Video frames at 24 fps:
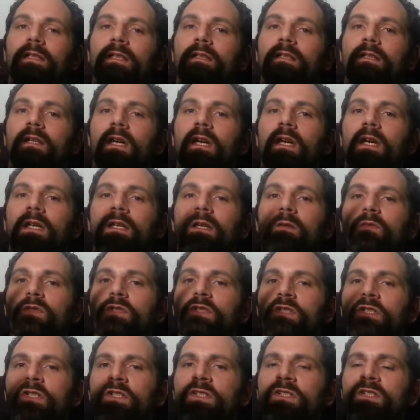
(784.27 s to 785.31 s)
it. It was
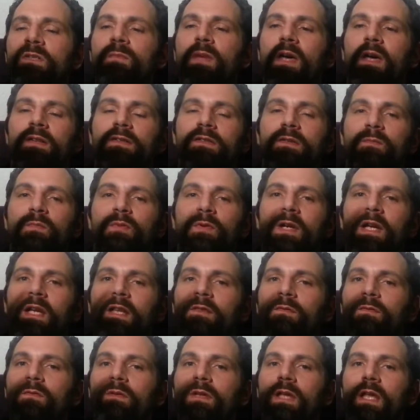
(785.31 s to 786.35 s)
just about to break
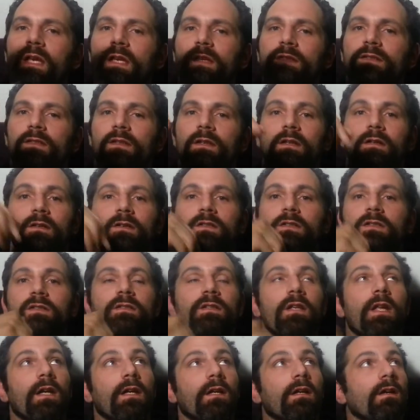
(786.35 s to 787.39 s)
through that insulator, just
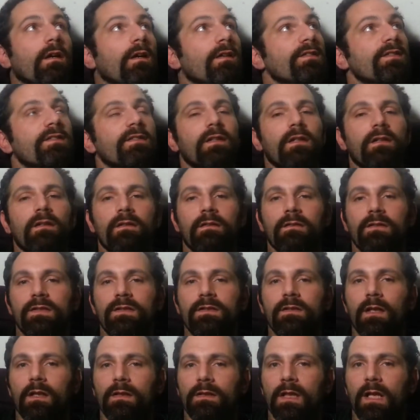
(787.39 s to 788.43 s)
like
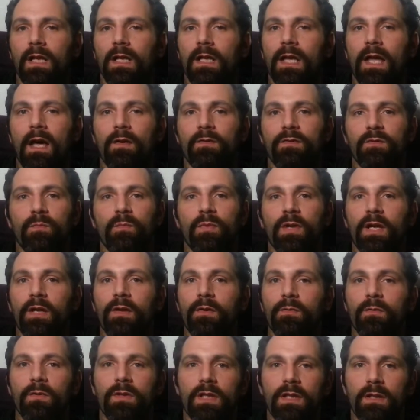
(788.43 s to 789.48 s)
the clouds break
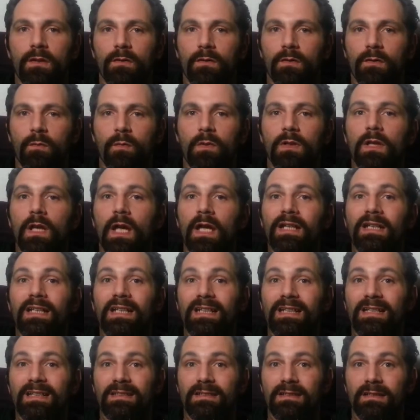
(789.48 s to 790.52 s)
through the earth when lightning
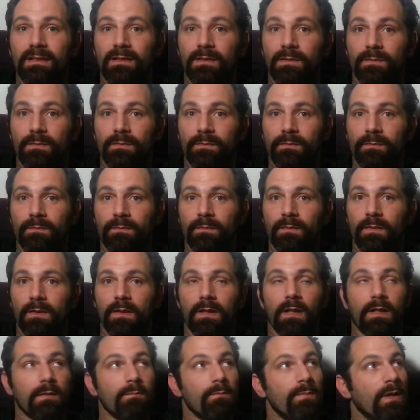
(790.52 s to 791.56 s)
hits it.
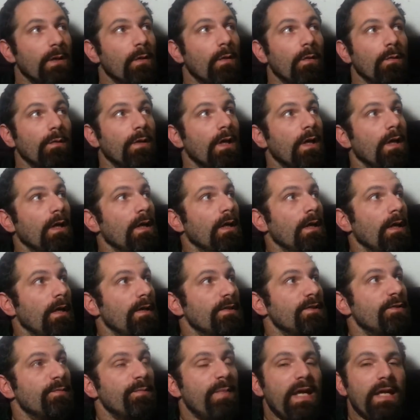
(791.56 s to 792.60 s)
That big old
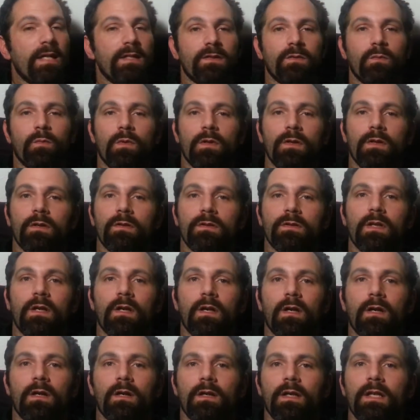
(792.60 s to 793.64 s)
space where there's
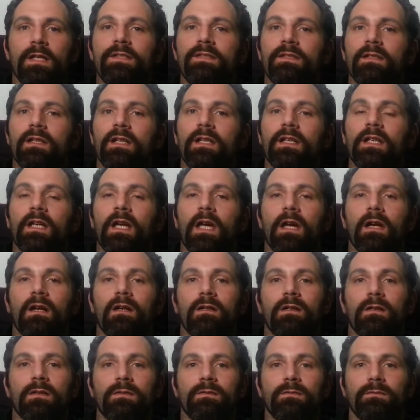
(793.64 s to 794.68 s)
insulating
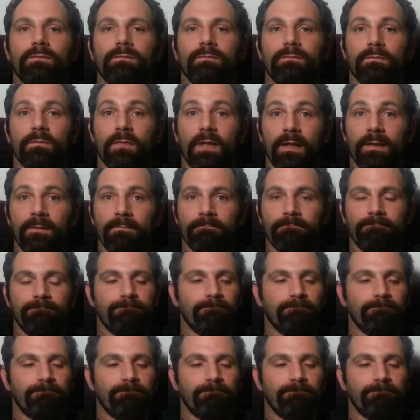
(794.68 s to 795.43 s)
air, right?